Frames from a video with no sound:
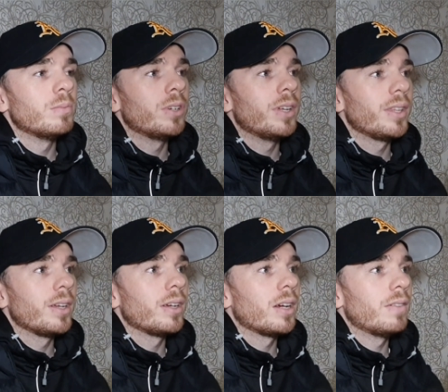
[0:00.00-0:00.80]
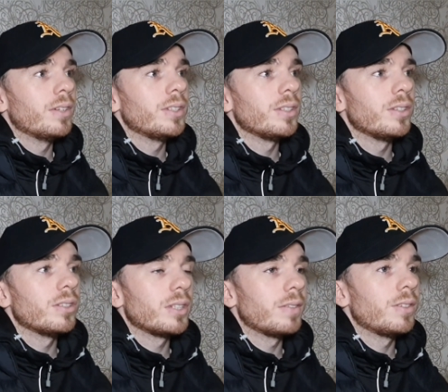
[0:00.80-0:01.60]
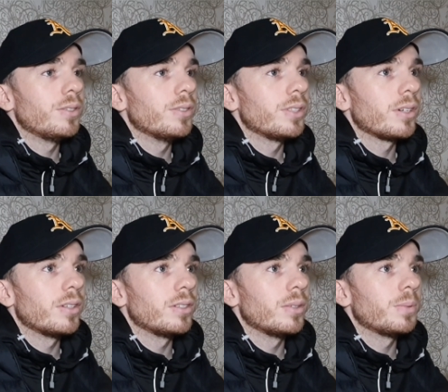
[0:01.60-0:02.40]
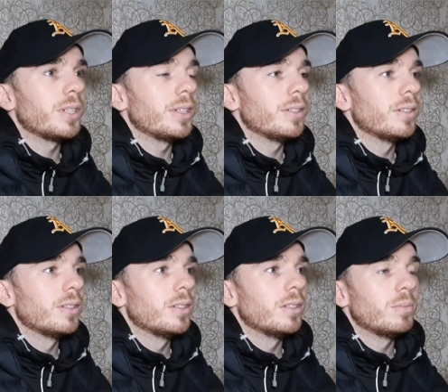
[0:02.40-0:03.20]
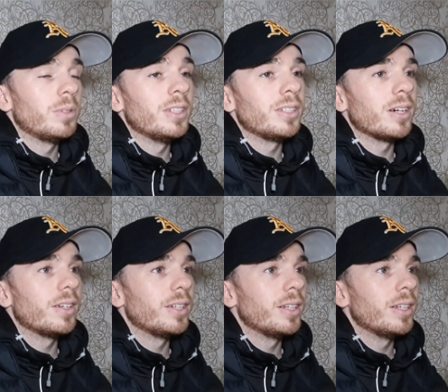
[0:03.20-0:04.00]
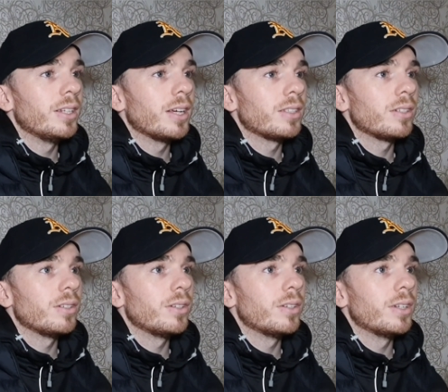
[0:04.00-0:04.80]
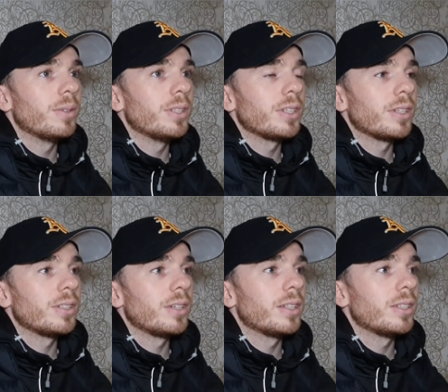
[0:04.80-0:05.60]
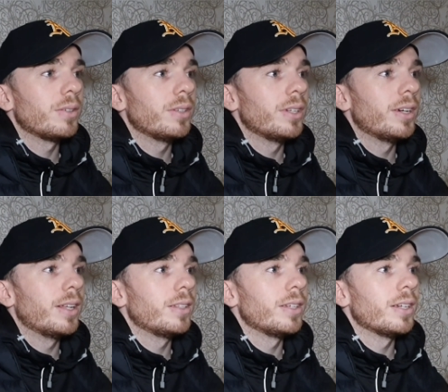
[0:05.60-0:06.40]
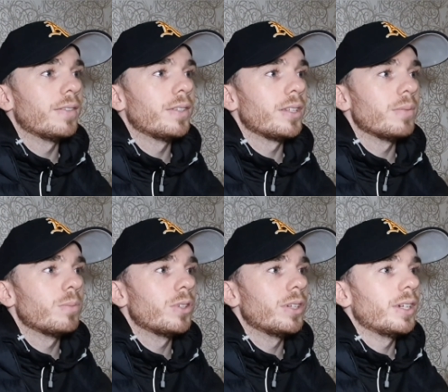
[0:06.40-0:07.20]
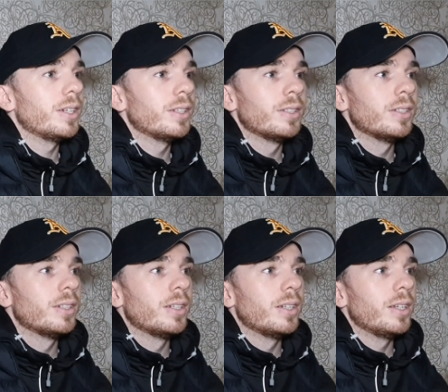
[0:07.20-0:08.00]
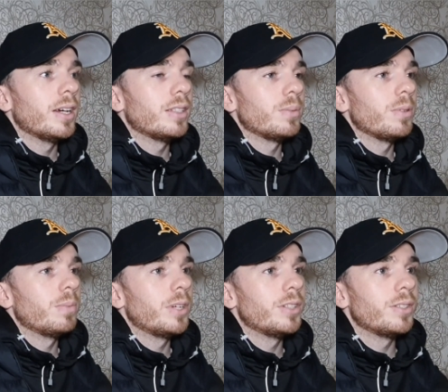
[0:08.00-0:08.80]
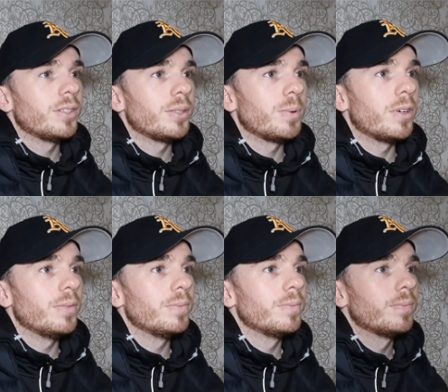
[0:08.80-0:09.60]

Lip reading: But I think Avanesian does have the tools to cause an upset. Please God, he gets on good anyways, gets out of there healthy and everything. But yeah, it's been a pleasure to spar him.